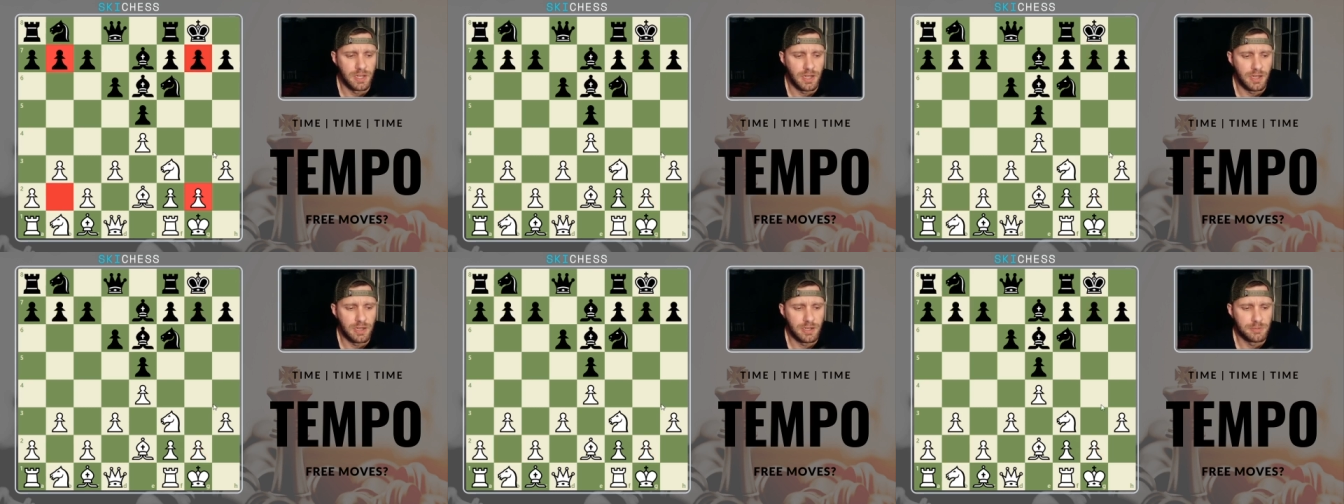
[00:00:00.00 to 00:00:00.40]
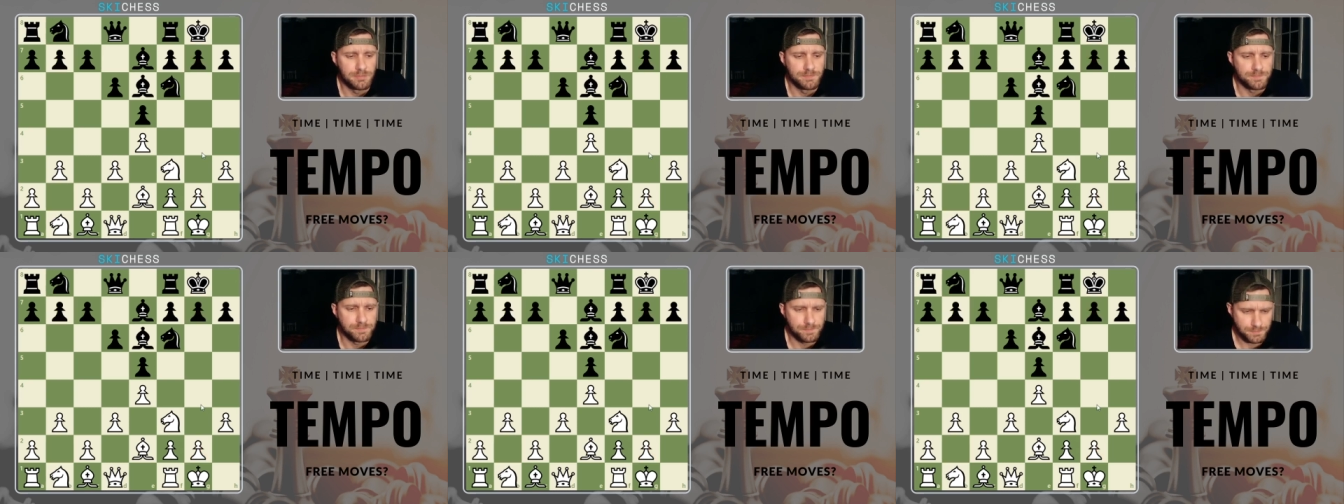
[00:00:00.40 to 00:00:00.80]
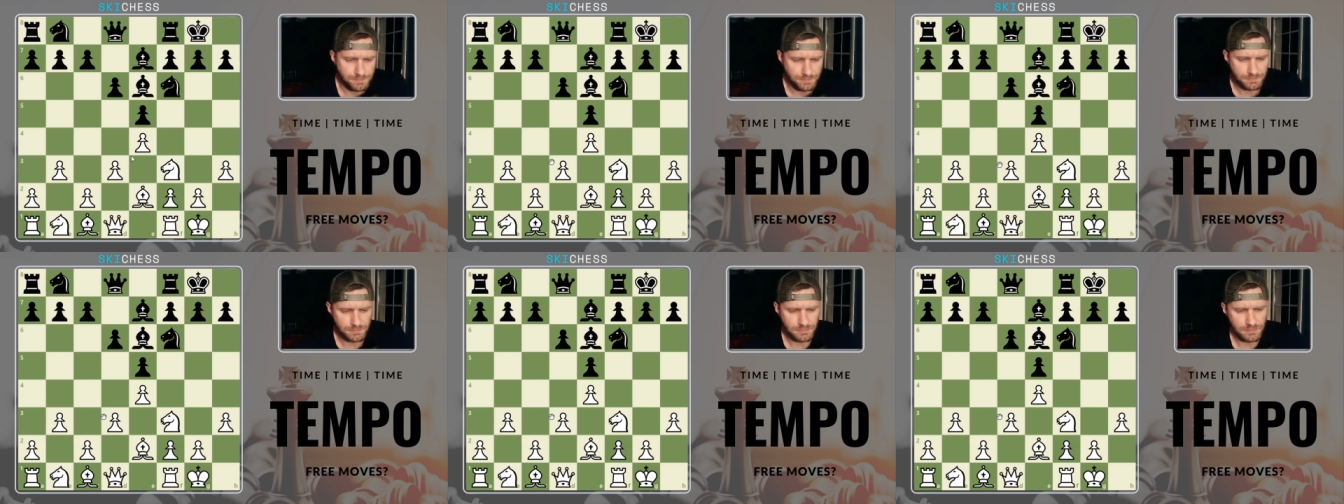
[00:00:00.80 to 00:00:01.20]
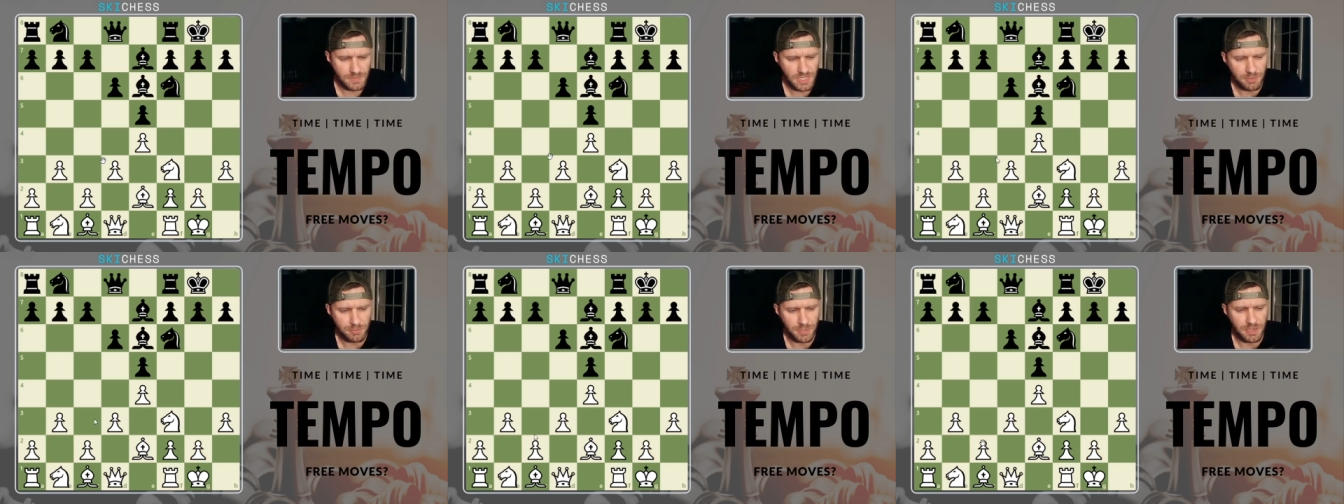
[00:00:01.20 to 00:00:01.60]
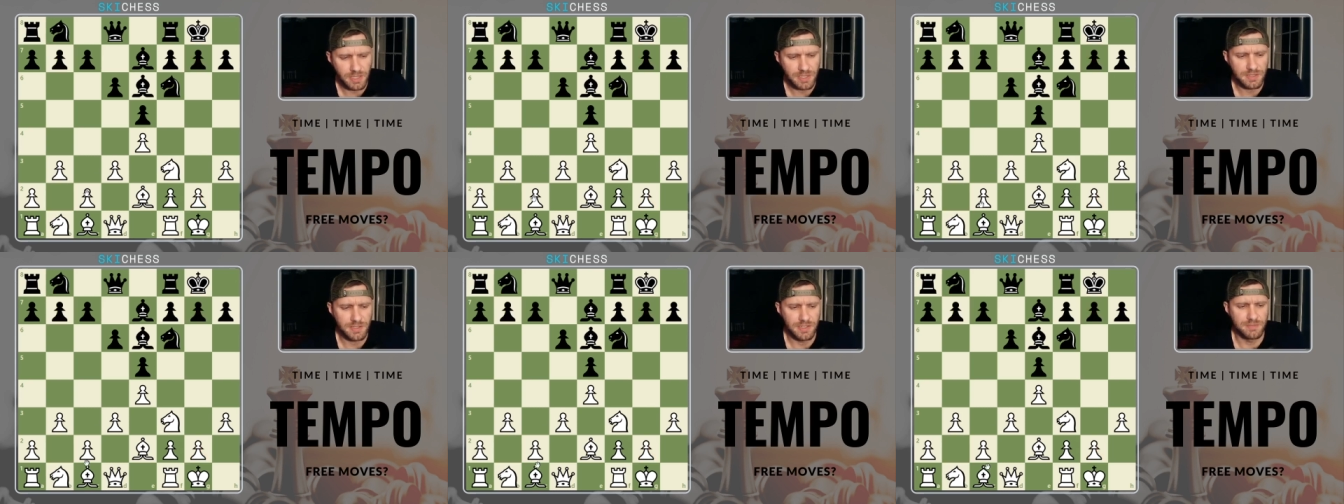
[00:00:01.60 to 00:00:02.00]
Um, a
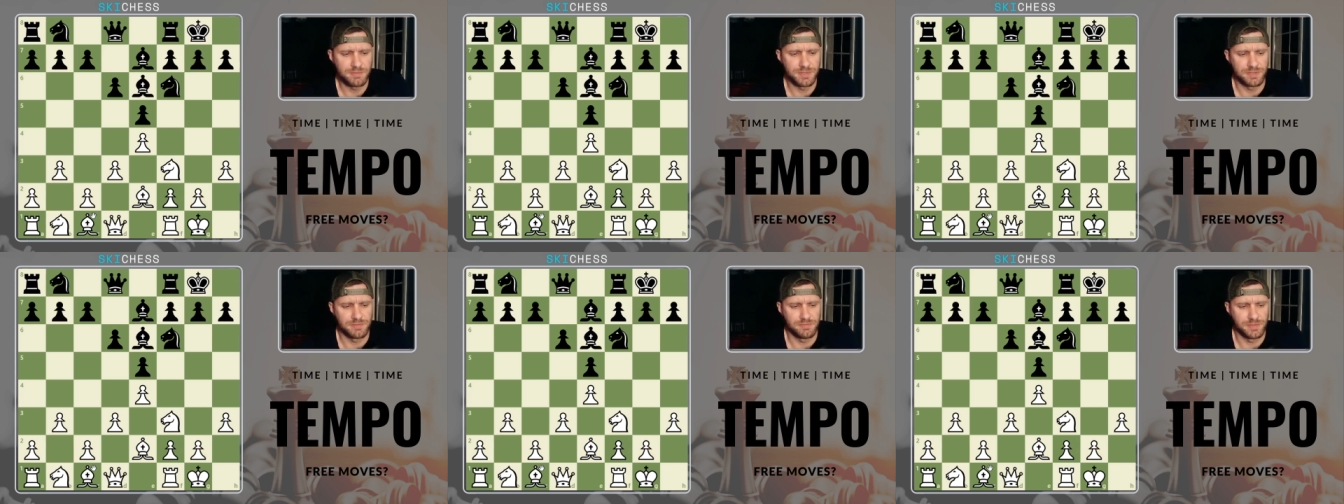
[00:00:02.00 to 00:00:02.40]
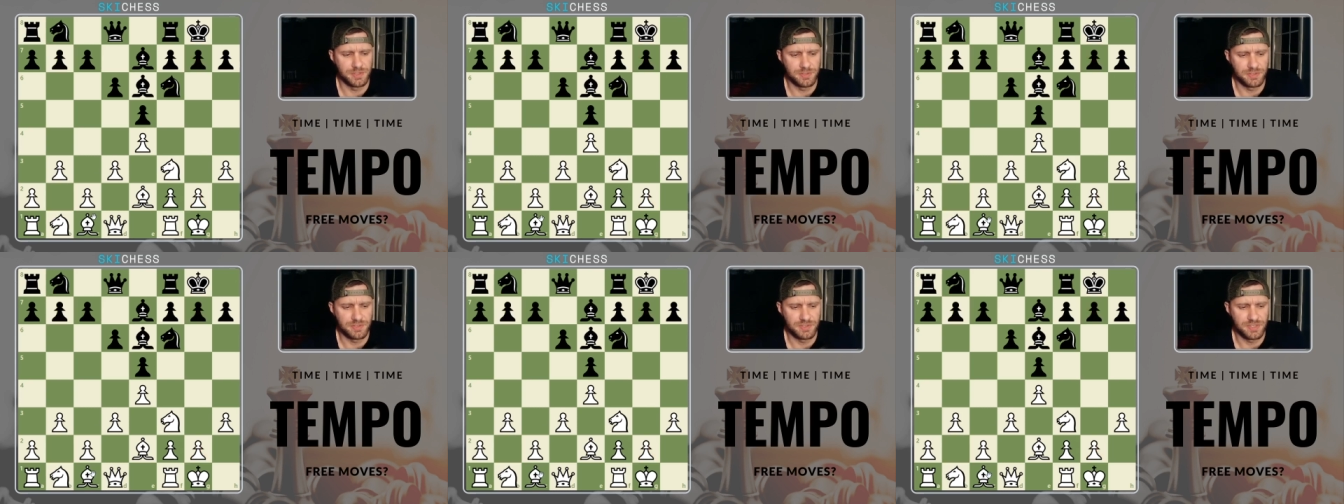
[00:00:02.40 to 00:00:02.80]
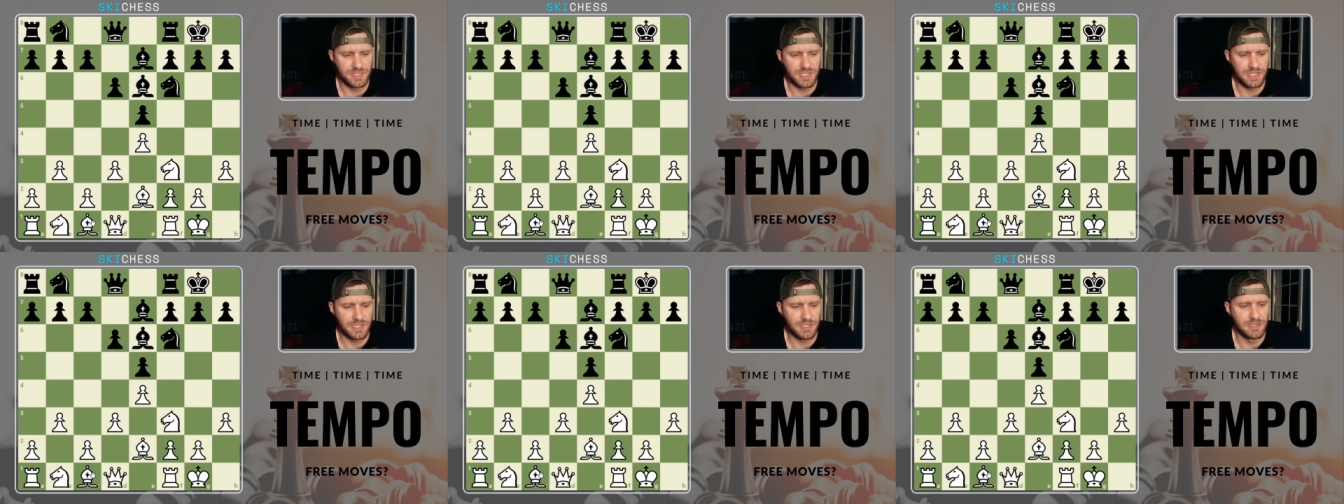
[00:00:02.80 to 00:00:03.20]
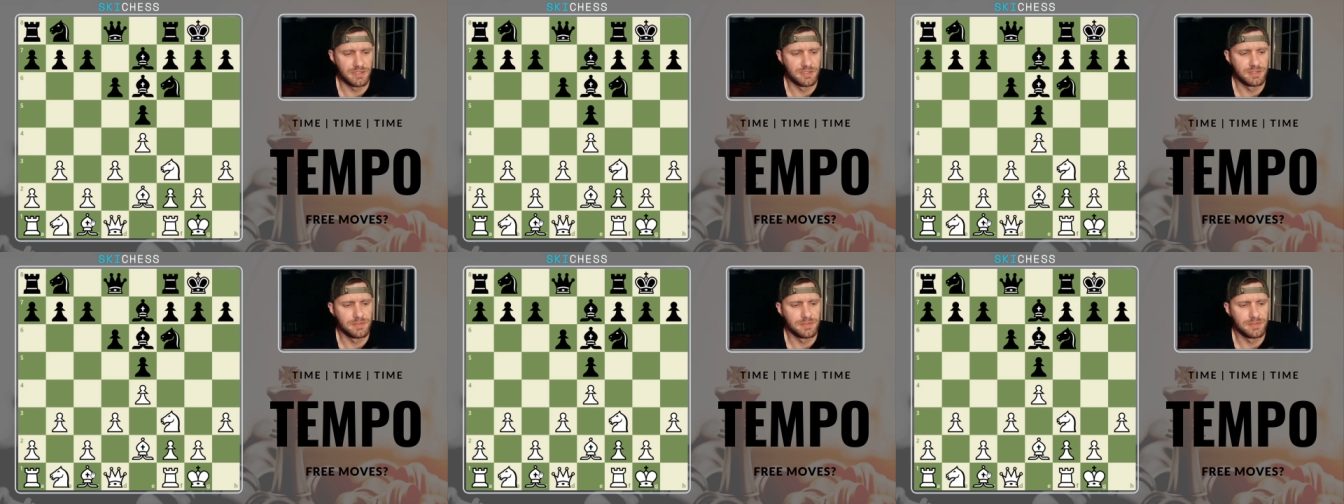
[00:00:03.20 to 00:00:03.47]
lot of times you'll see